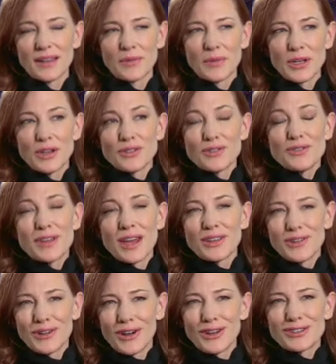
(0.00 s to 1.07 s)
when you do that,
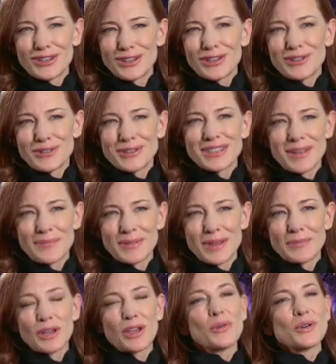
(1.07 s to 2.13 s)
you're going to lose
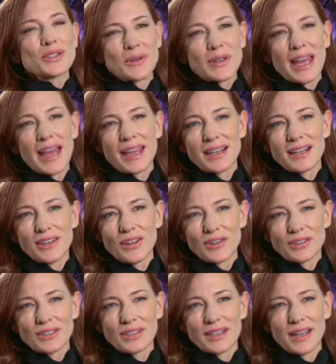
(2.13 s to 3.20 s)
something, but you also gain a
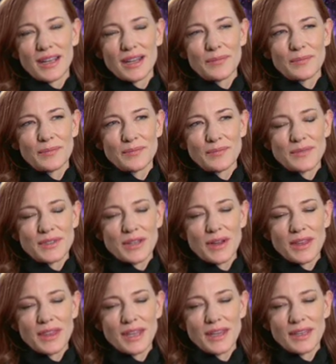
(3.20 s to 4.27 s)
lot. So
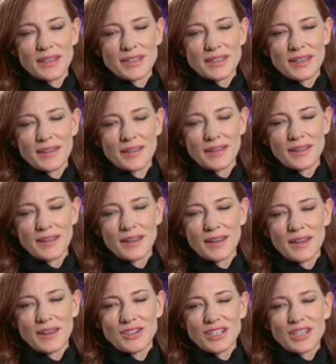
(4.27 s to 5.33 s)
I think
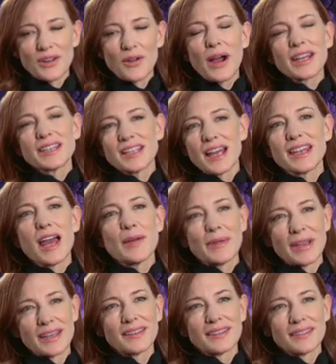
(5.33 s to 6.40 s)
she's quite a
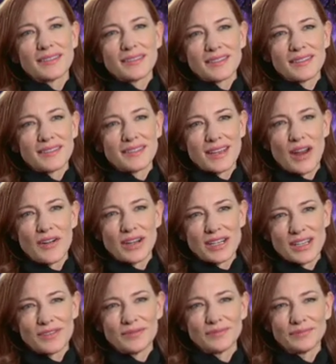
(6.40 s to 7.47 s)
dynamic character.